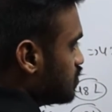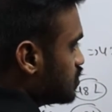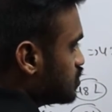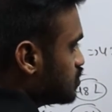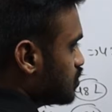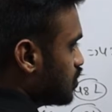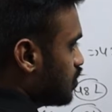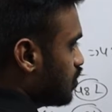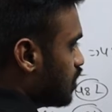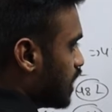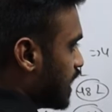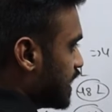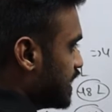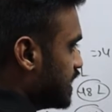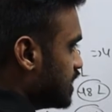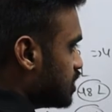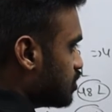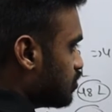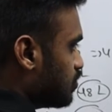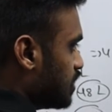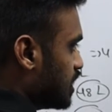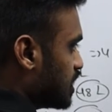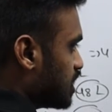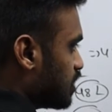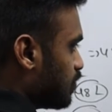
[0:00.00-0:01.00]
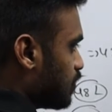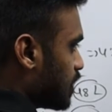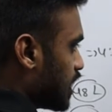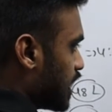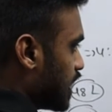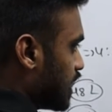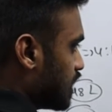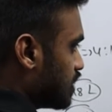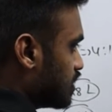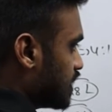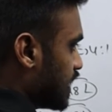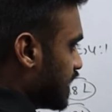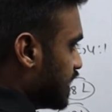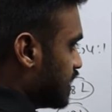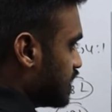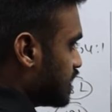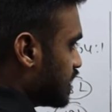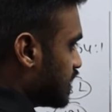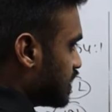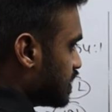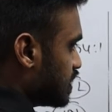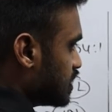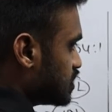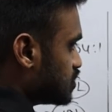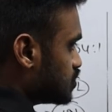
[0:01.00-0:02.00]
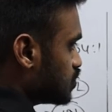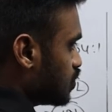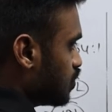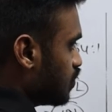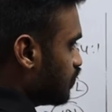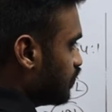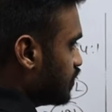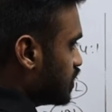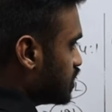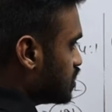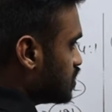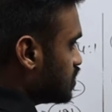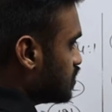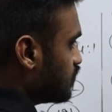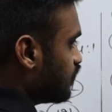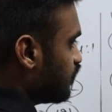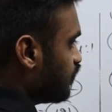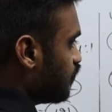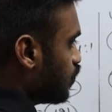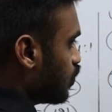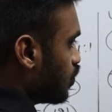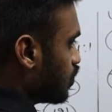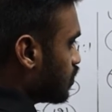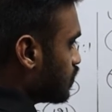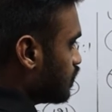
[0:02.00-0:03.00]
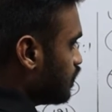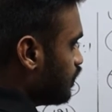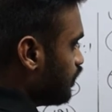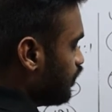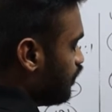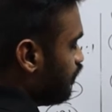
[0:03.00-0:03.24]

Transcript: So I need to multiply the entire ratio with 4.